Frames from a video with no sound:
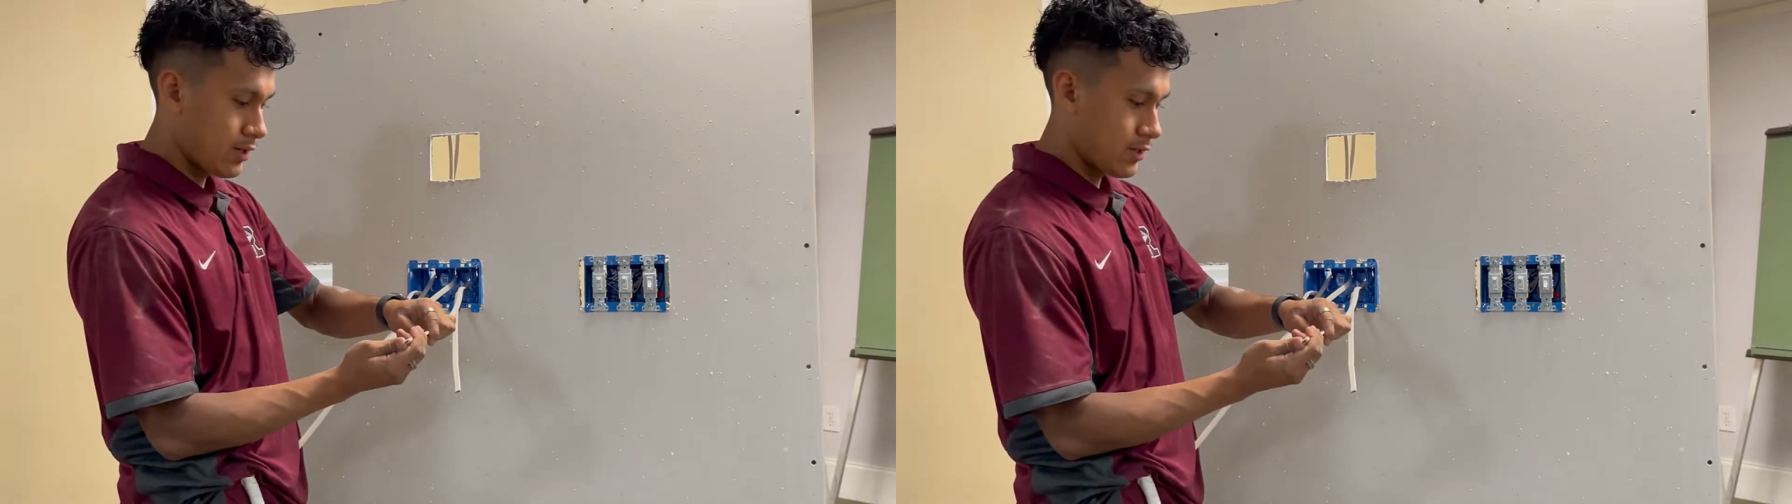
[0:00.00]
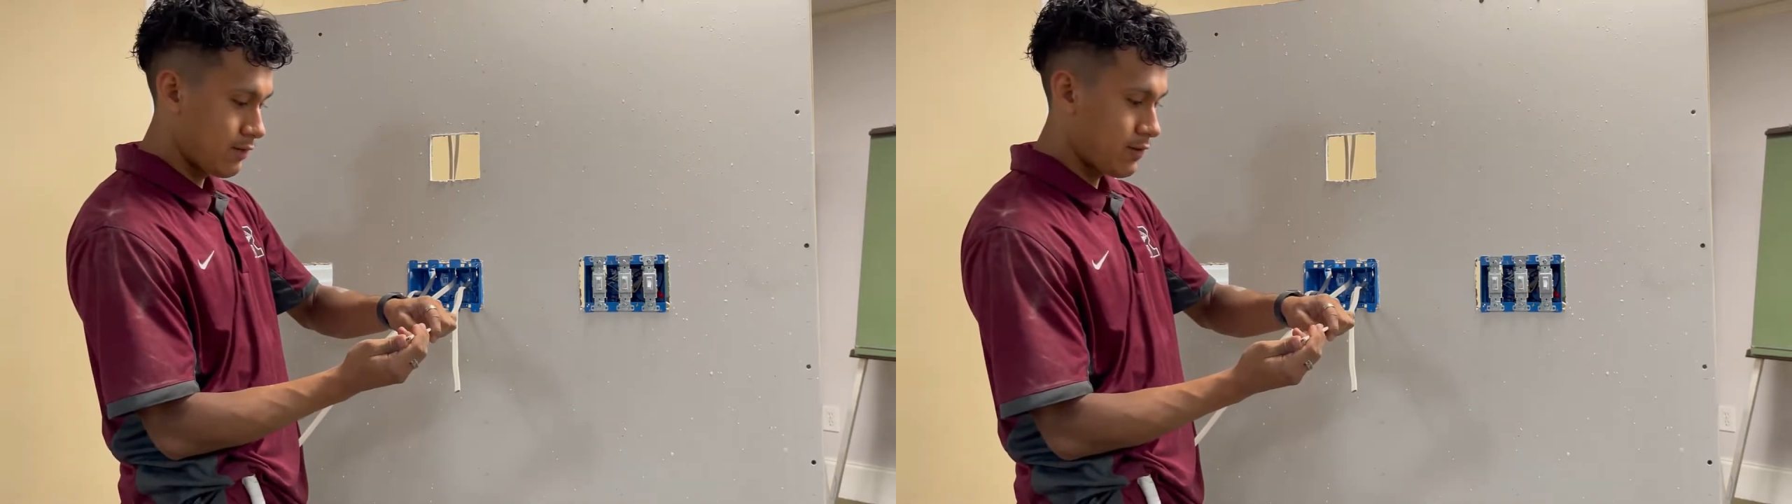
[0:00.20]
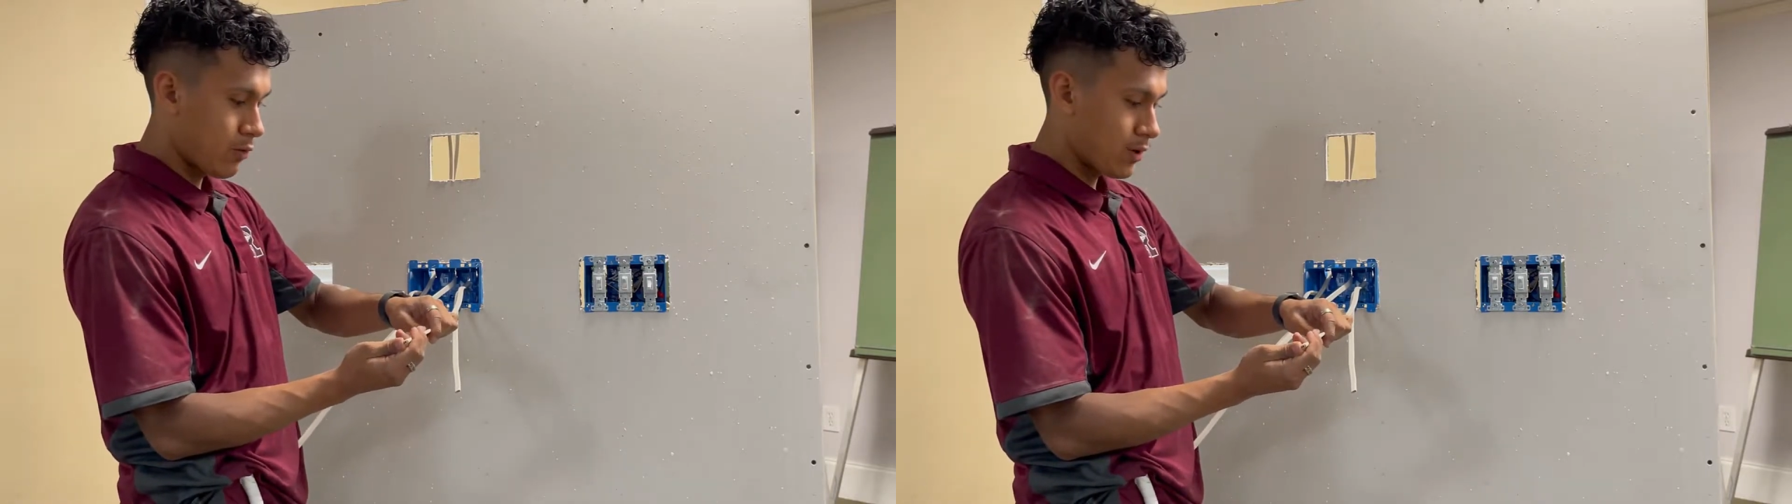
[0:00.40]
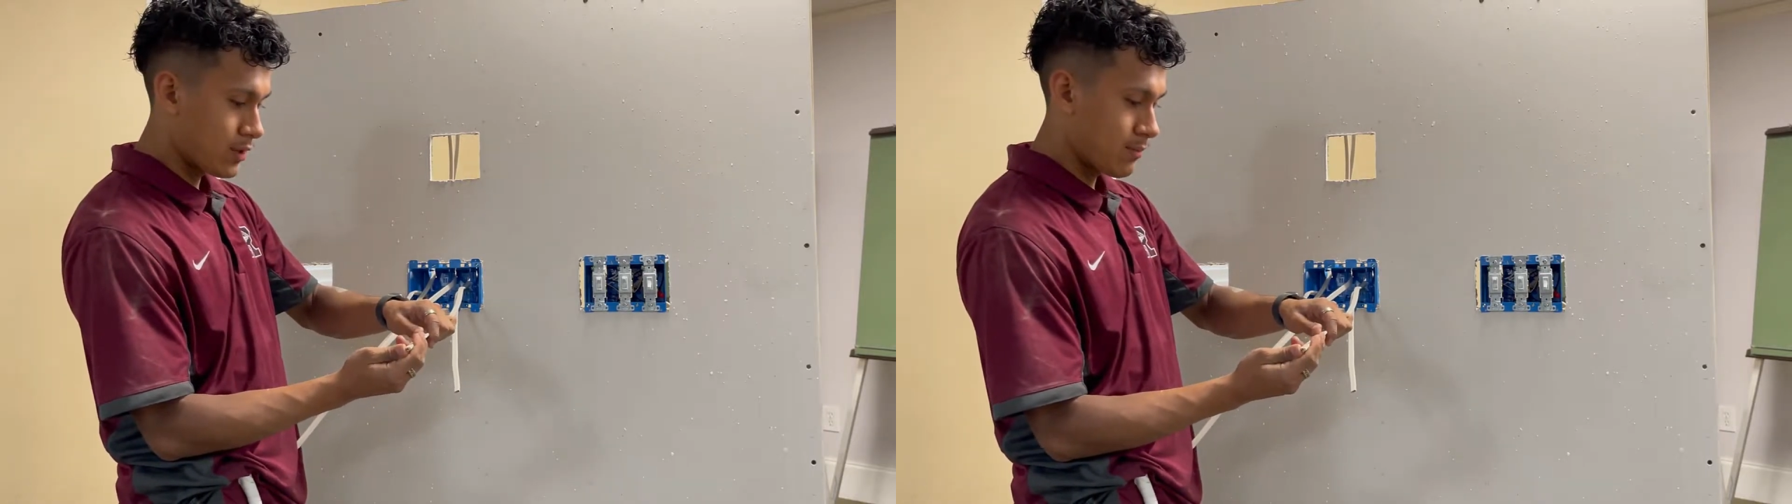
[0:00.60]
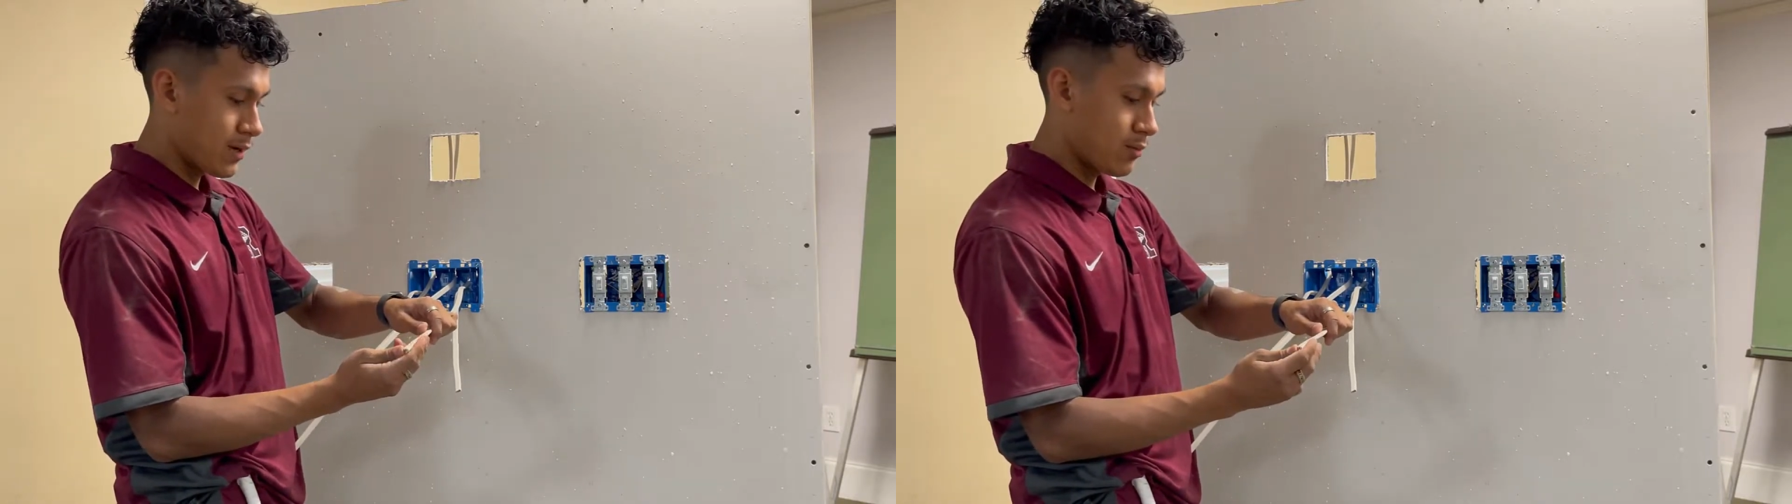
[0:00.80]
if they want
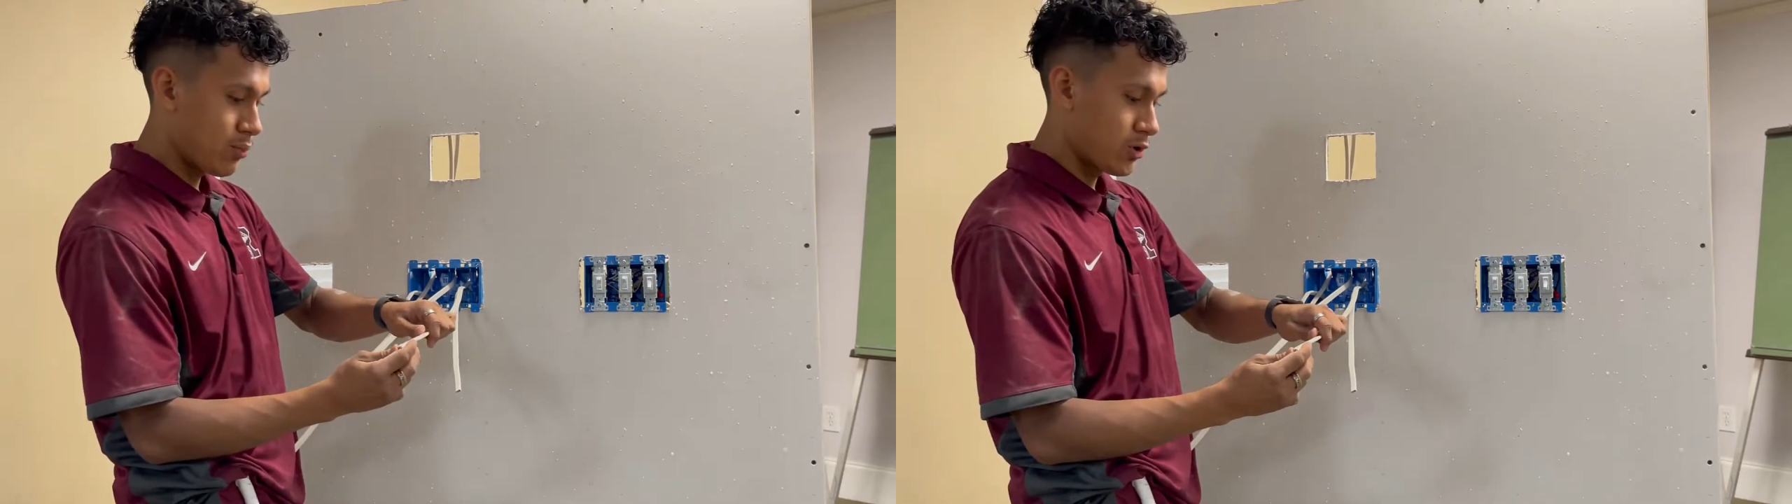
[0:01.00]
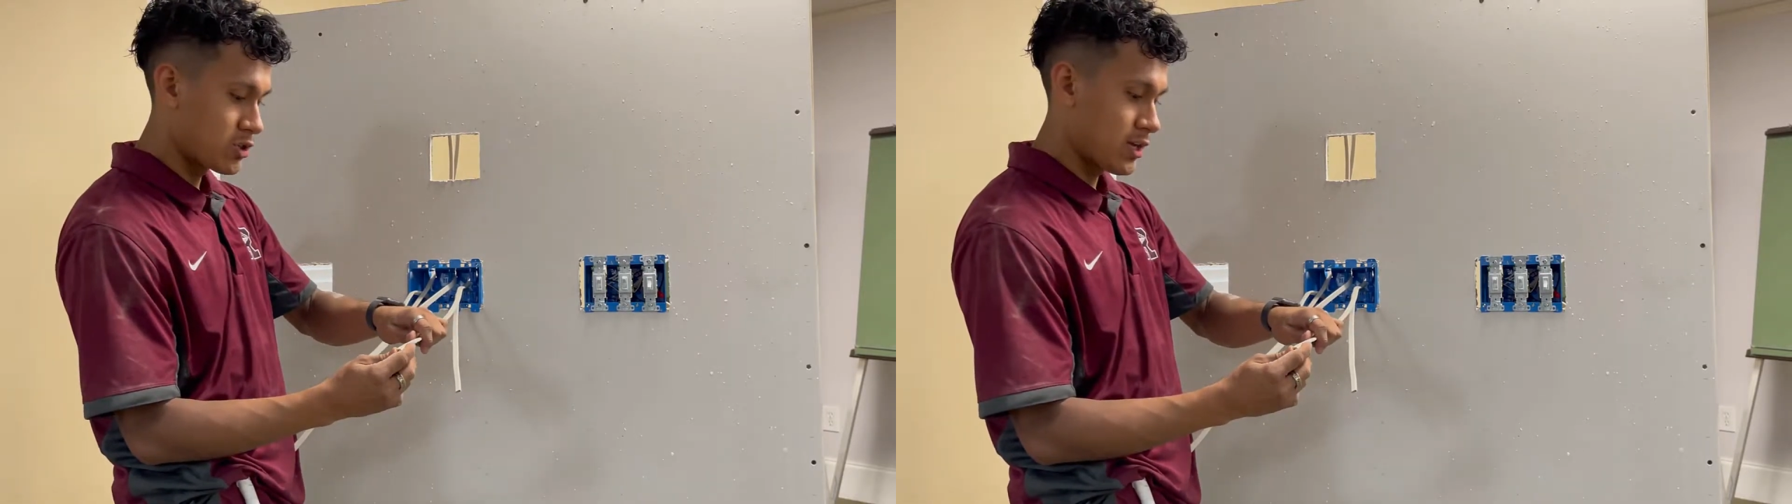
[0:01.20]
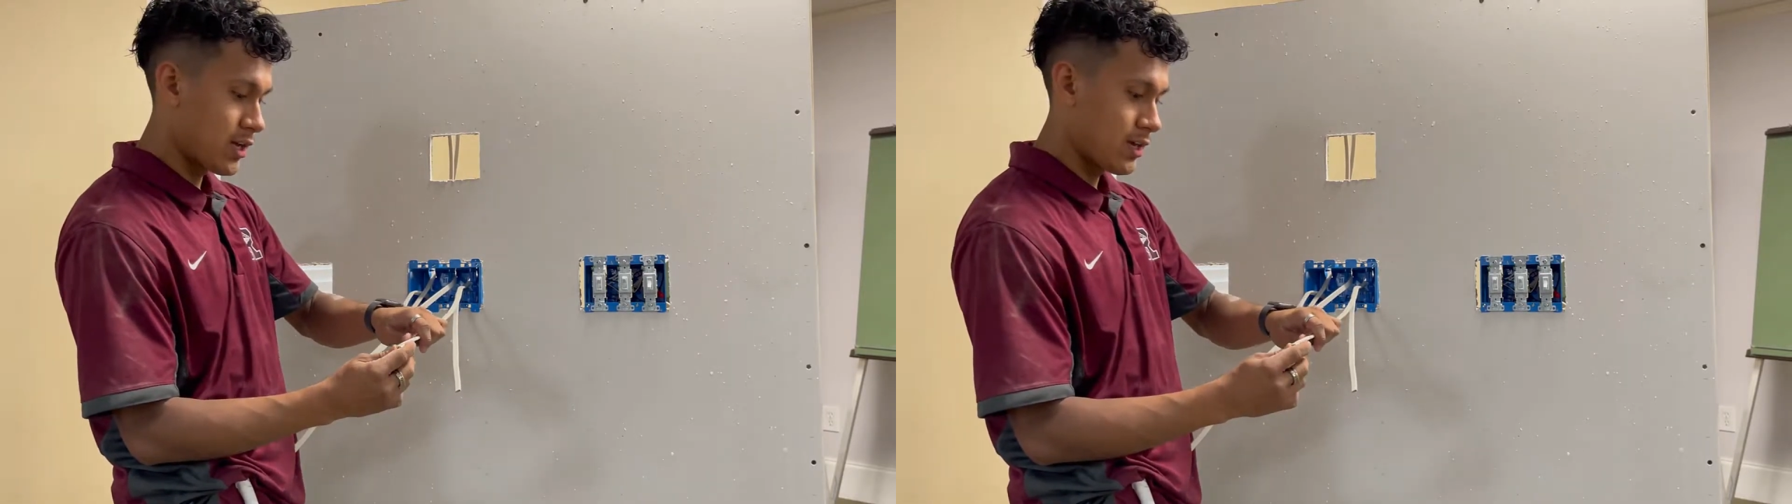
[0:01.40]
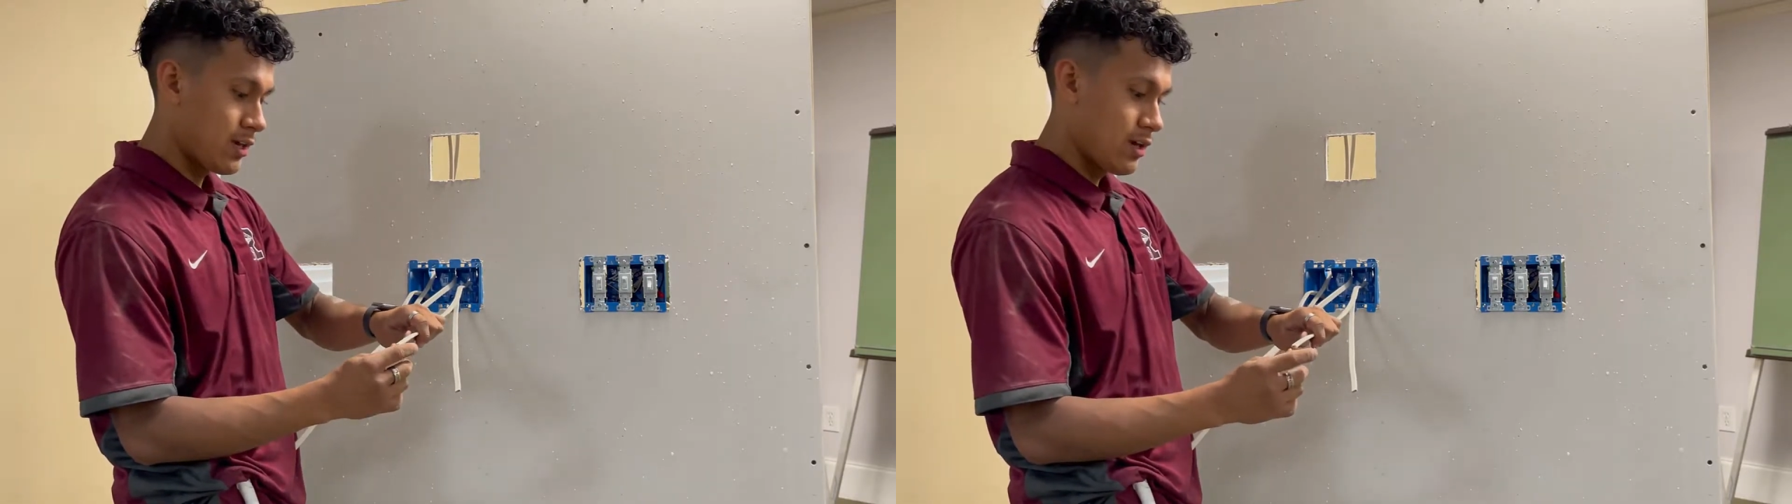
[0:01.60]
them by the porch light,